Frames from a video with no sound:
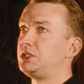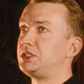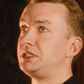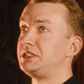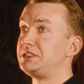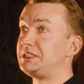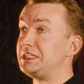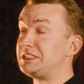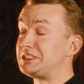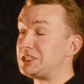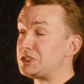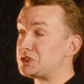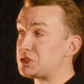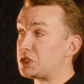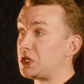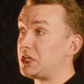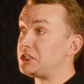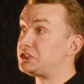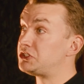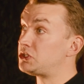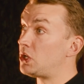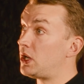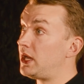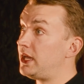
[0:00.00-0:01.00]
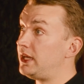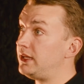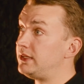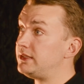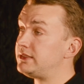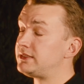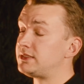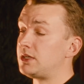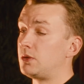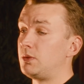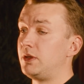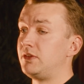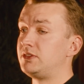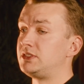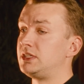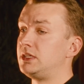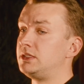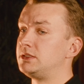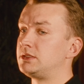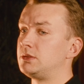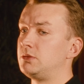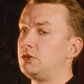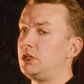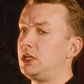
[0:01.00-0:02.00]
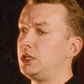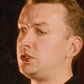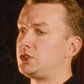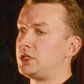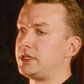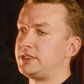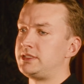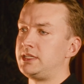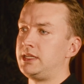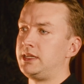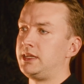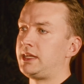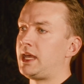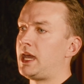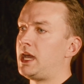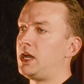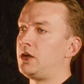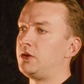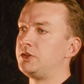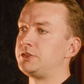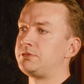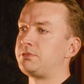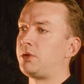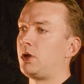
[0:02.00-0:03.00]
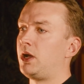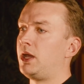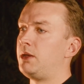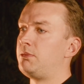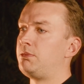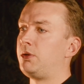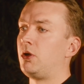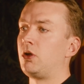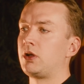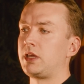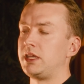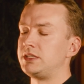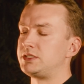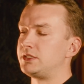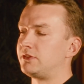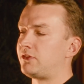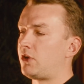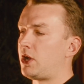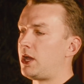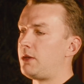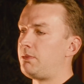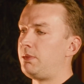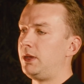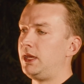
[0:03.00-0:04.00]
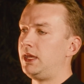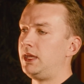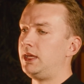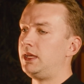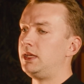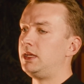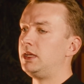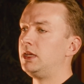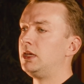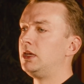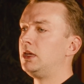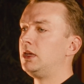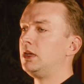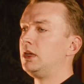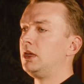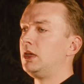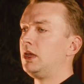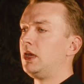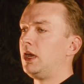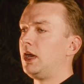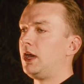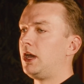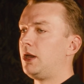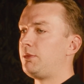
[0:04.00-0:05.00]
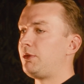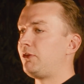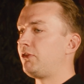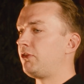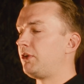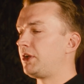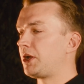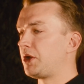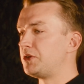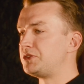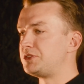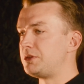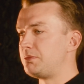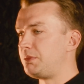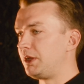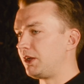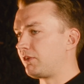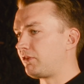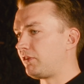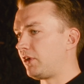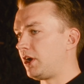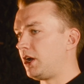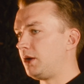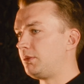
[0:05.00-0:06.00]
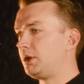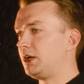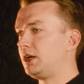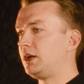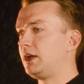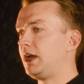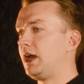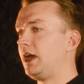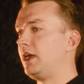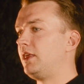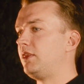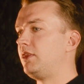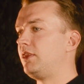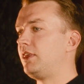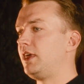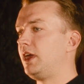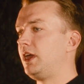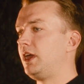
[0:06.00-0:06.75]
which is decentralized science. So we've seen some really interesting DAOs buying pockets of IP before it goes to big pharma. And